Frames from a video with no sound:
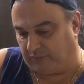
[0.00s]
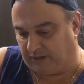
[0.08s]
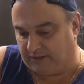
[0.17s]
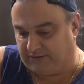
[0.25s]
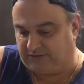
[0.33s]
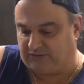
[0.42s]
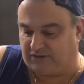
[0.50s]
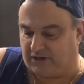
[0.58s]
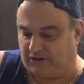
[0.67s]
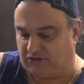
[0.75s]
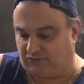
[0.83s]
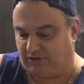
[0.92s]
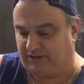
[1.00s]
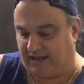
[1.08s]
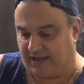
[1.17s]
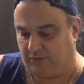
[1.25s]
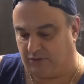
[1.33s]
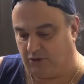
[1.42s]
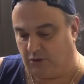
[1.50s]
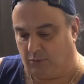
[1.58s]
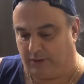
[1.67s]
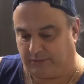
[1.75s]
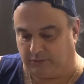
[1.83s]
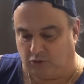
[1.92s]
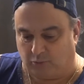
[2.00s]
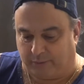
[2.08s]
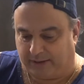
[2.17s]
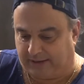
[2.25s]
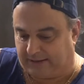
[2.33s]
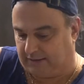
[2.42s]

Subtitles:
This is going to shrink down. You don't want them too big.